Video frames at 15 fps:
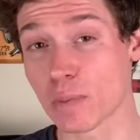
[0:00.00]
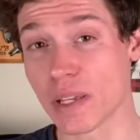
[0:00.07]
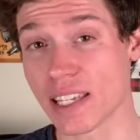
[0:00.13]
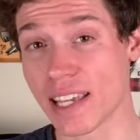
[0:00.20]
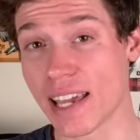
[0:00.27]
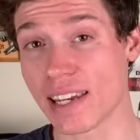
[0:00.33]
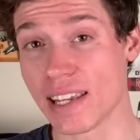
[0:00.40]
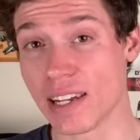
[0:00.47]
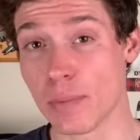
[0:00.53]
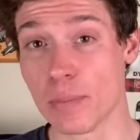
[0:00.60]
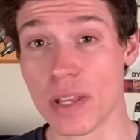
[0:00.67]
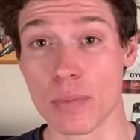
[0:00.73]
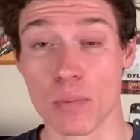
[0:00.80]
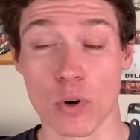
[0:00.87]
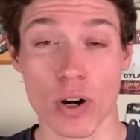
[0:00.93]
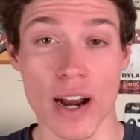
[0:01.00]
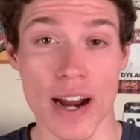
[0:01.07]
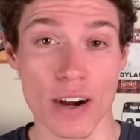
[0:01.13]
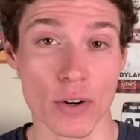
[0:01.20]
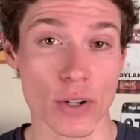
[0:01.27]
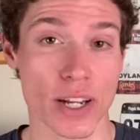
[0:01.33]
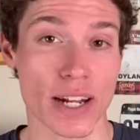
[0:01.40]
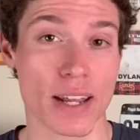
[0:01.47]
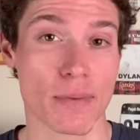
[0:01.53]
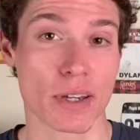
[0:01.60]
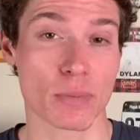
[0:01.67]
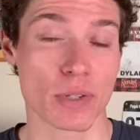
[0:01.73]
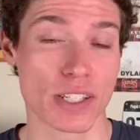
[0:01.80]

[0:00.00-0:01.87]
me get in a bit more aerodynamic